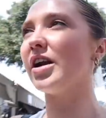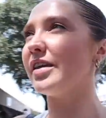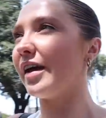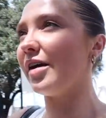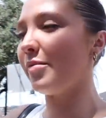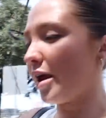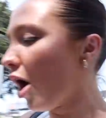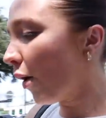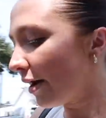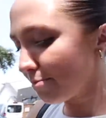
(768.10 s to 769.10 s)
already there. Me
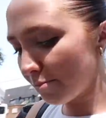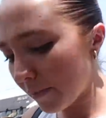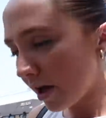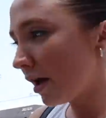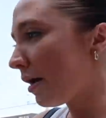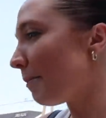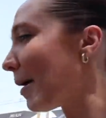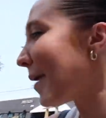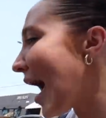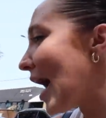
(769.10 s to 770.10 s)
oh wait,
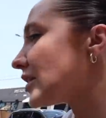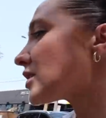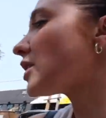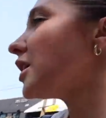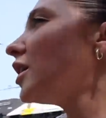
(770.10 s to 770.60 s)
my mask.